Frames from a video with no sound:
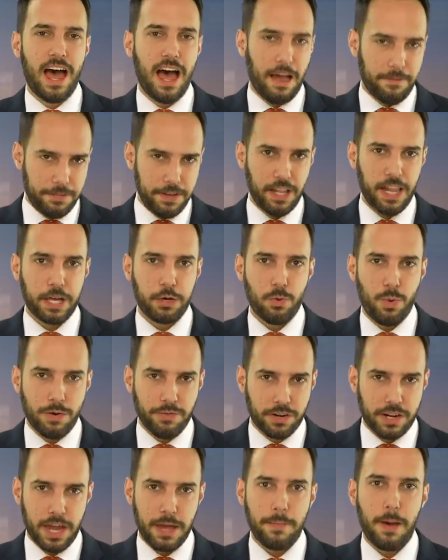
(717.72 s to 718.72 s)
I feel like
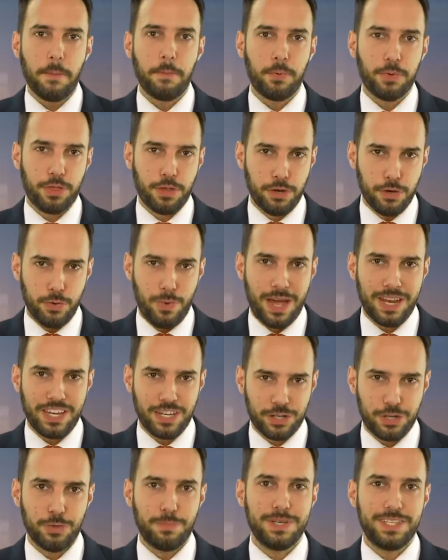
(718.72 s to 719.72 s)
whoever came up with the new
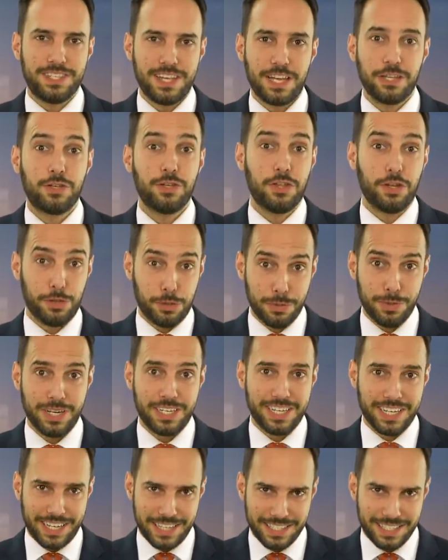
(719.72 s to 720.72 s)
ending should be sent to the
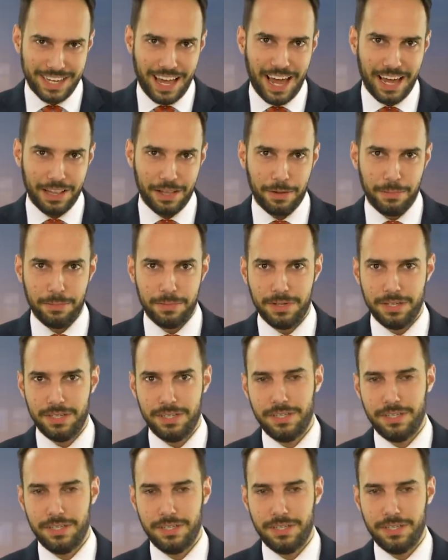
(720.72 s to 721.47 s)
lunatic asylum.